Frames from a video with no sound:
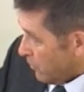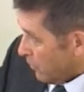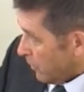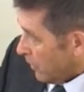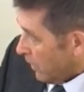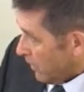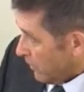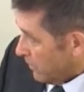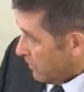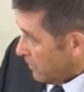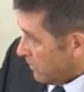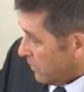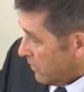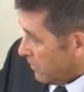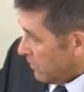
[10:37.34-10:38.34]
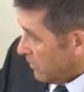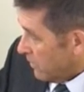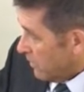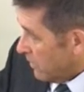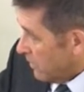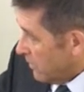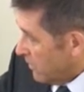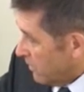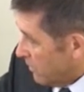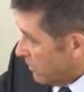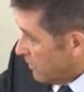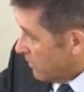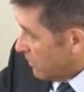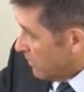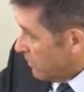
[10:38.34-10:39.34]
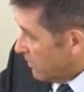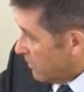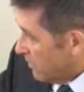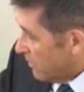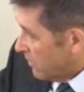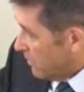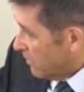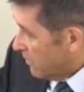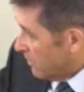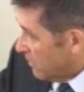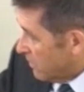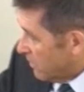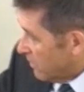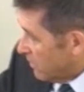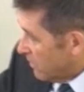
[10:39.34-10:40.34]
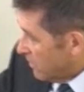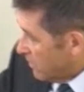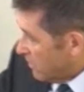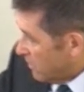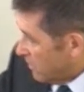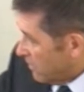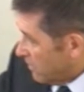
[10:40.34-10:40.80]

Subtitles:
gut. You got to keep in mind too that in 2010,